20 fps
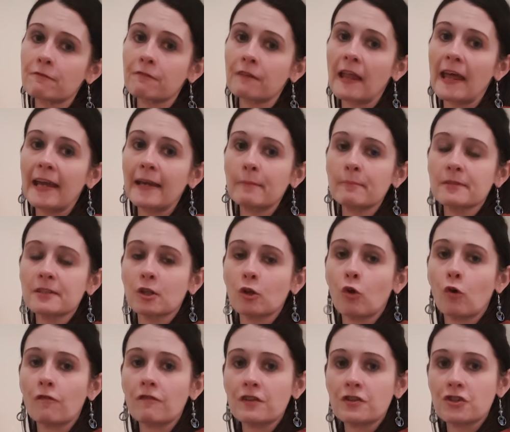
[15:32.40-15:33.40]
flames,
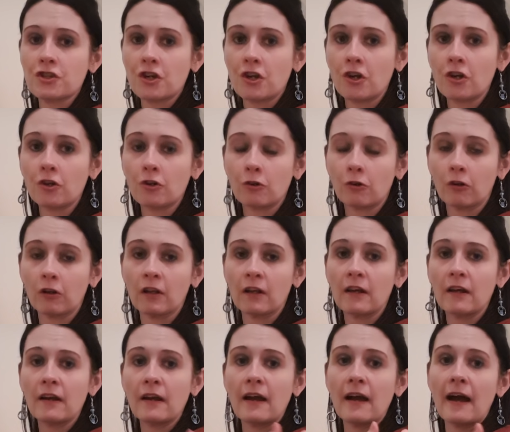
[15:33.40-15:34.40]
love eternal.
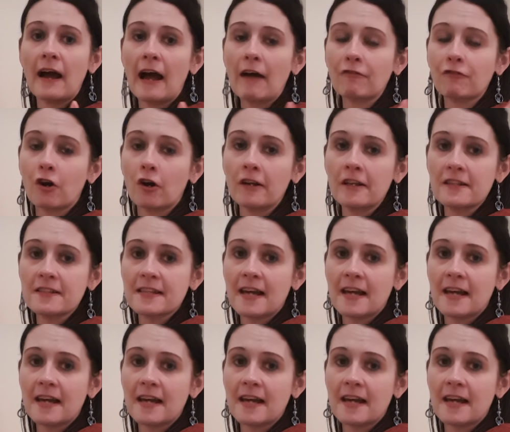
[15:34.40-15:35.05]
I've got it